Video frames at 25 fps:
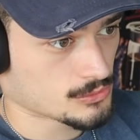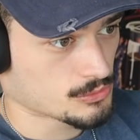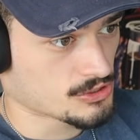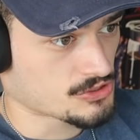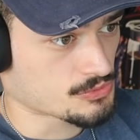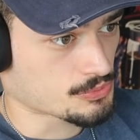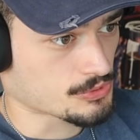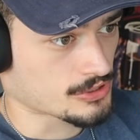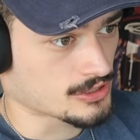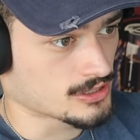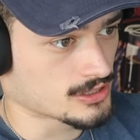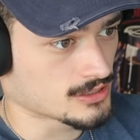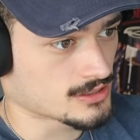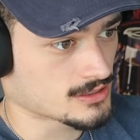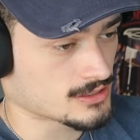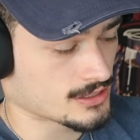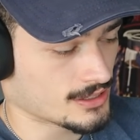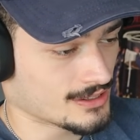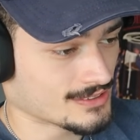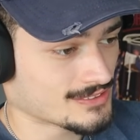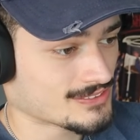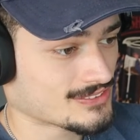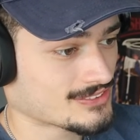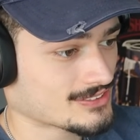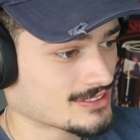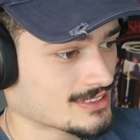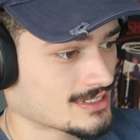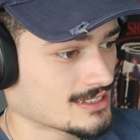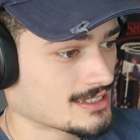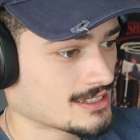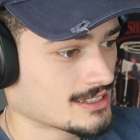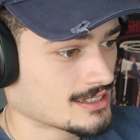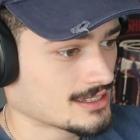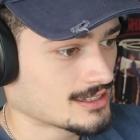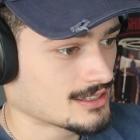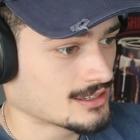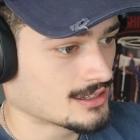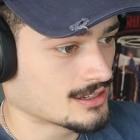which were good thoughts.
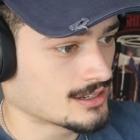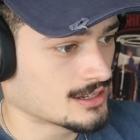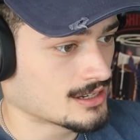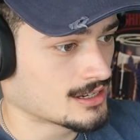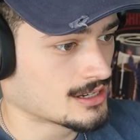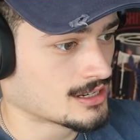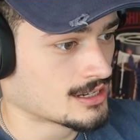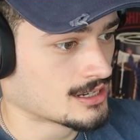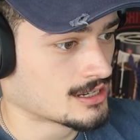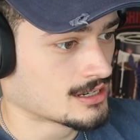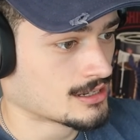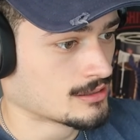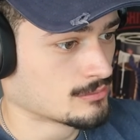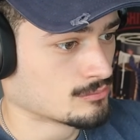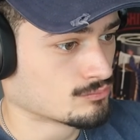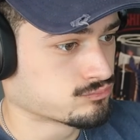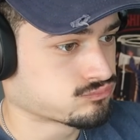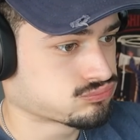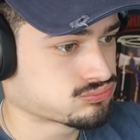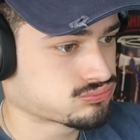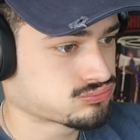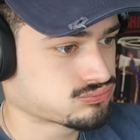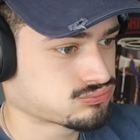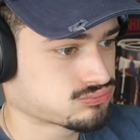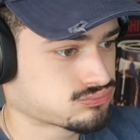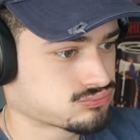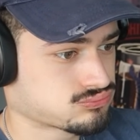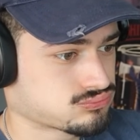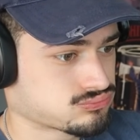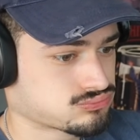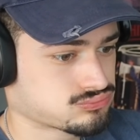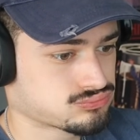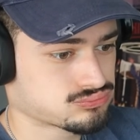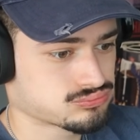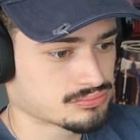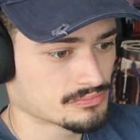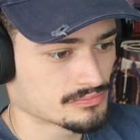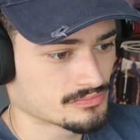Really
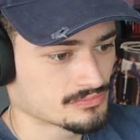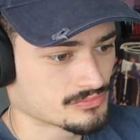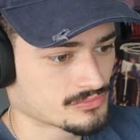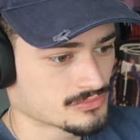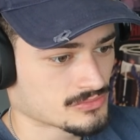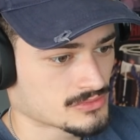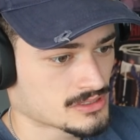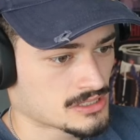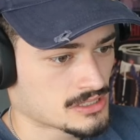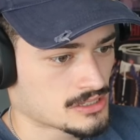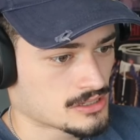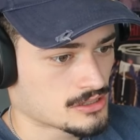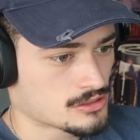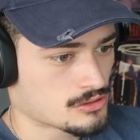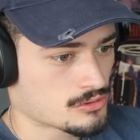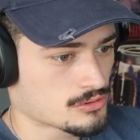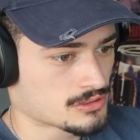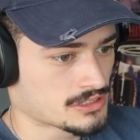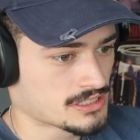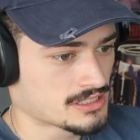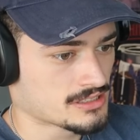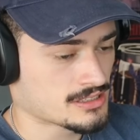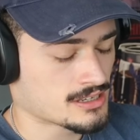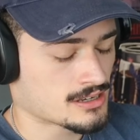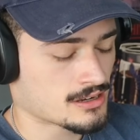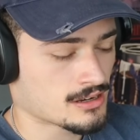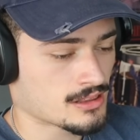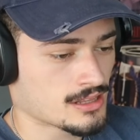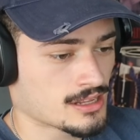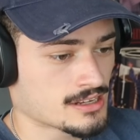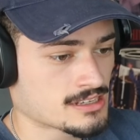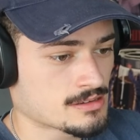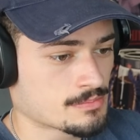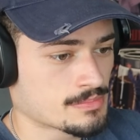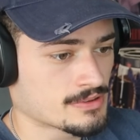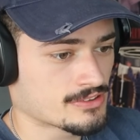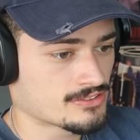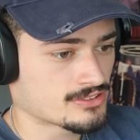not a
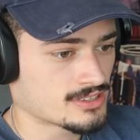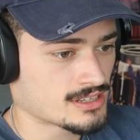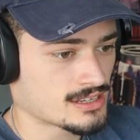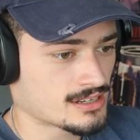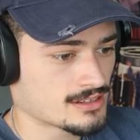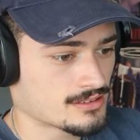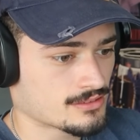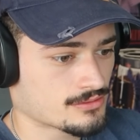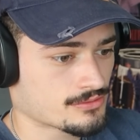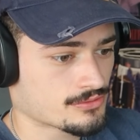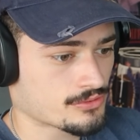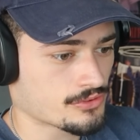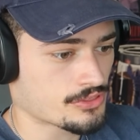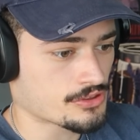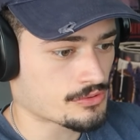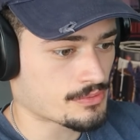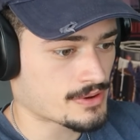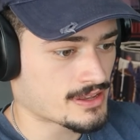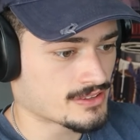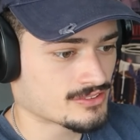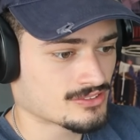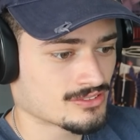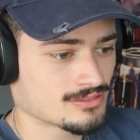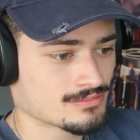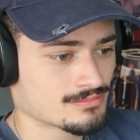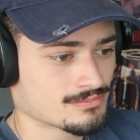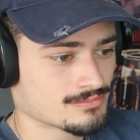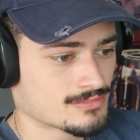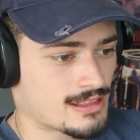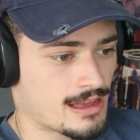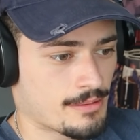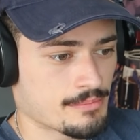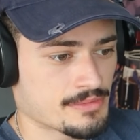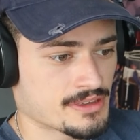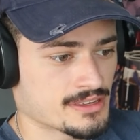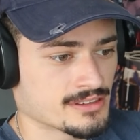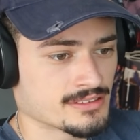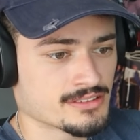lot to be said for the rest.
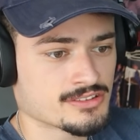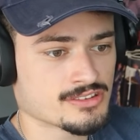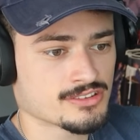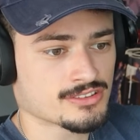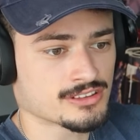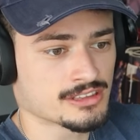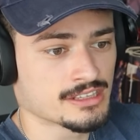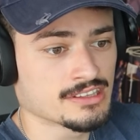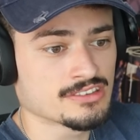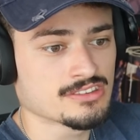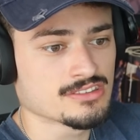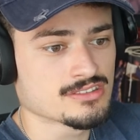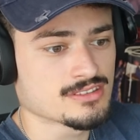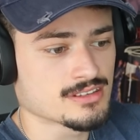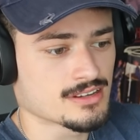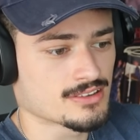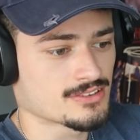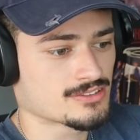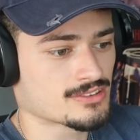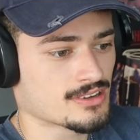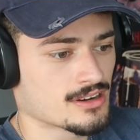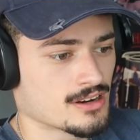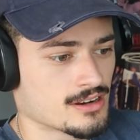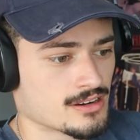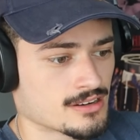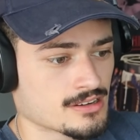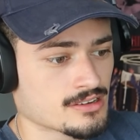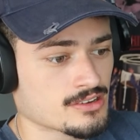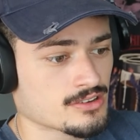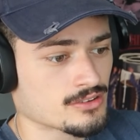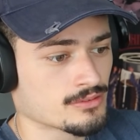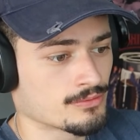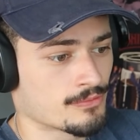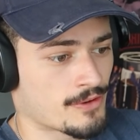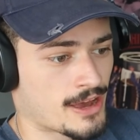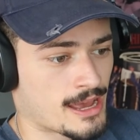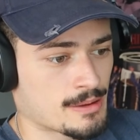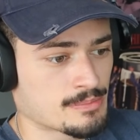I mean, just listen to the song,
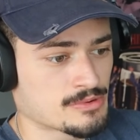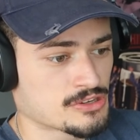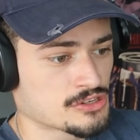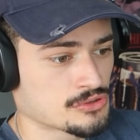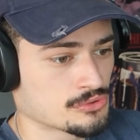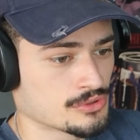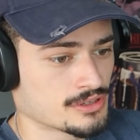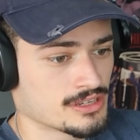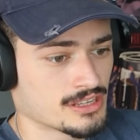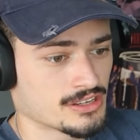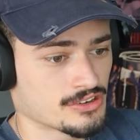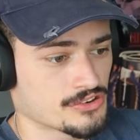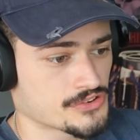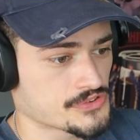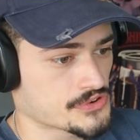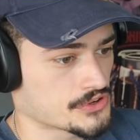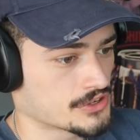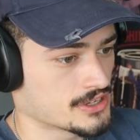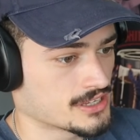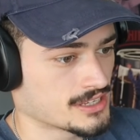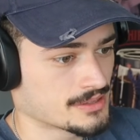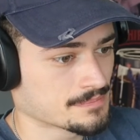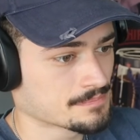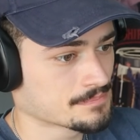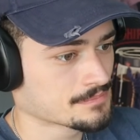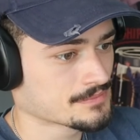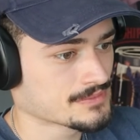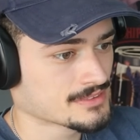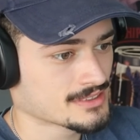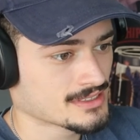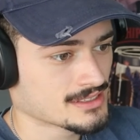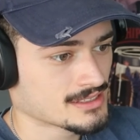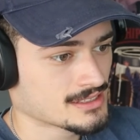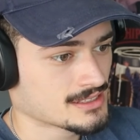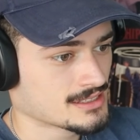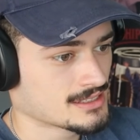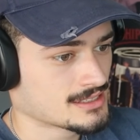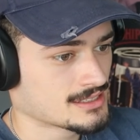just vibe to it, enjoy it.
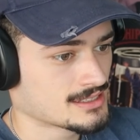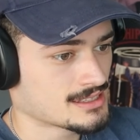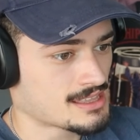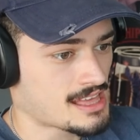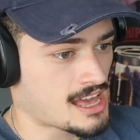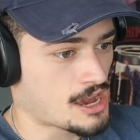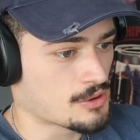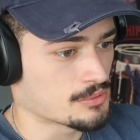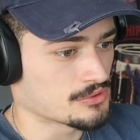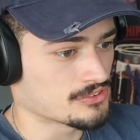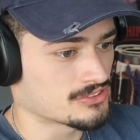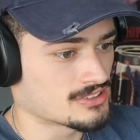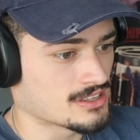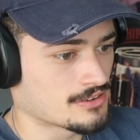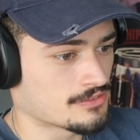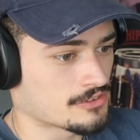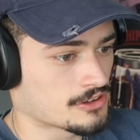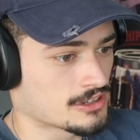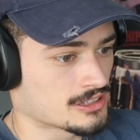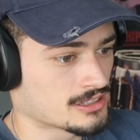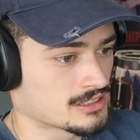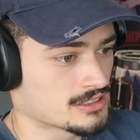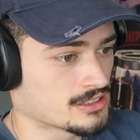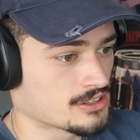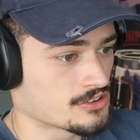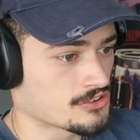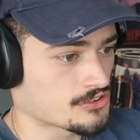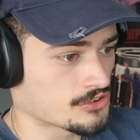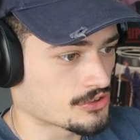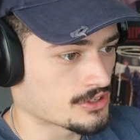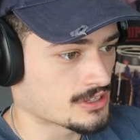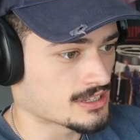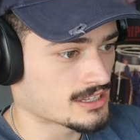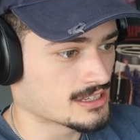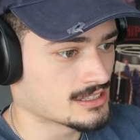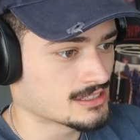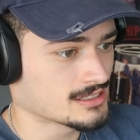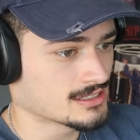I was definitely
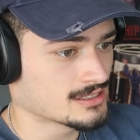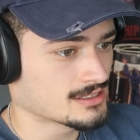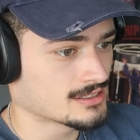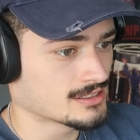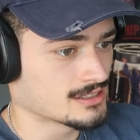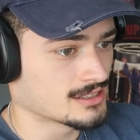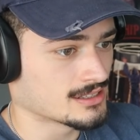enjoying it.